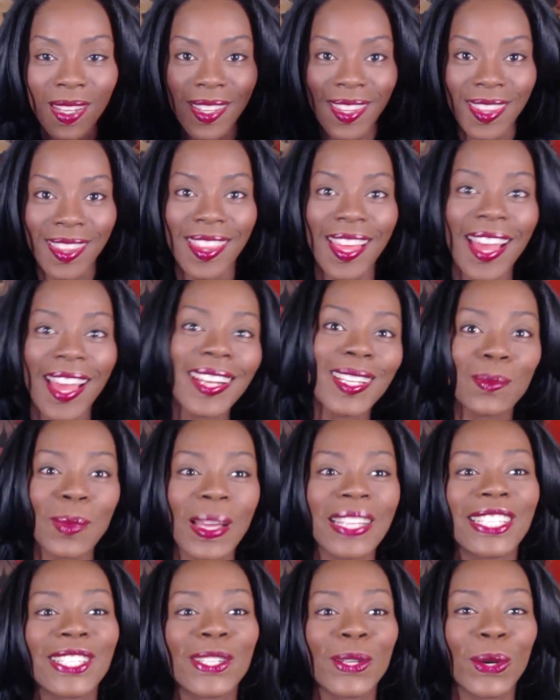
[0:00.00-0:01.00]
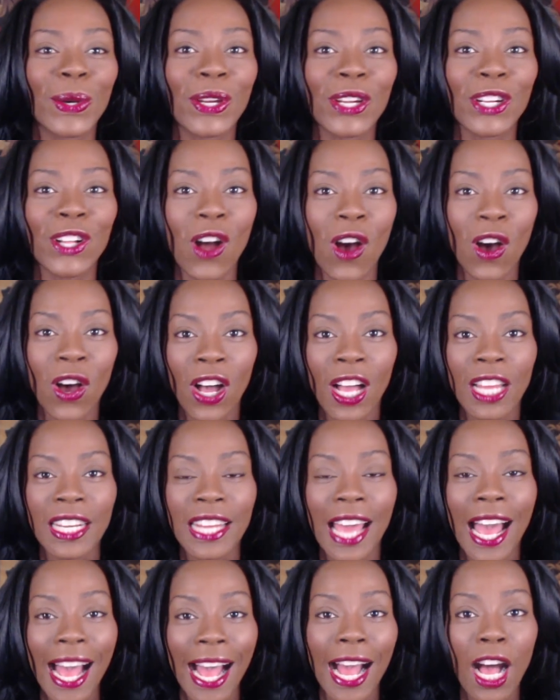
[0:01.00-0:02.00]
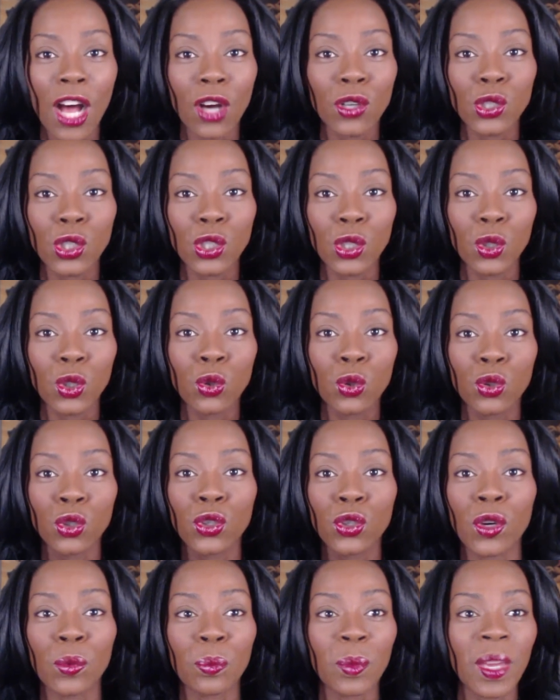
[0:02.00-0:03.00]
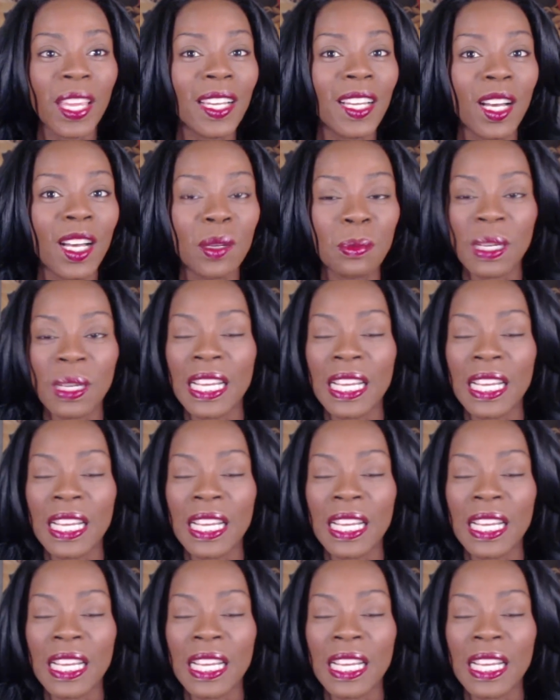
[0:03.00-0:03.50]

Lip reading: Really simple, and it looks flawless. I mean,